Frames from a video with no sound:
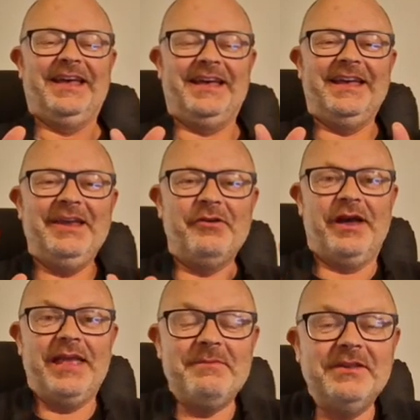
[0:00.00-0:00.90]
here
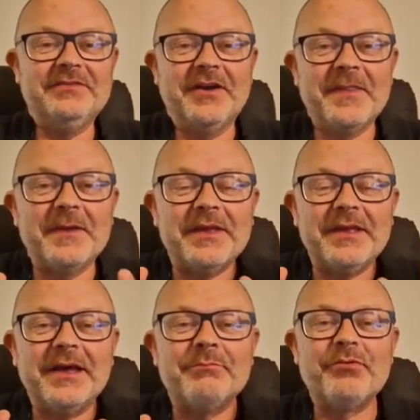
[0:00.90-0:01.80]
I am inside
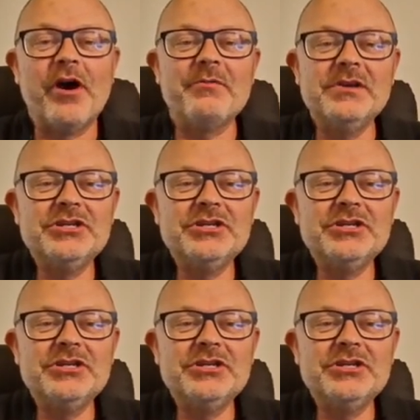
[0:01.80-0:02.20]
the primary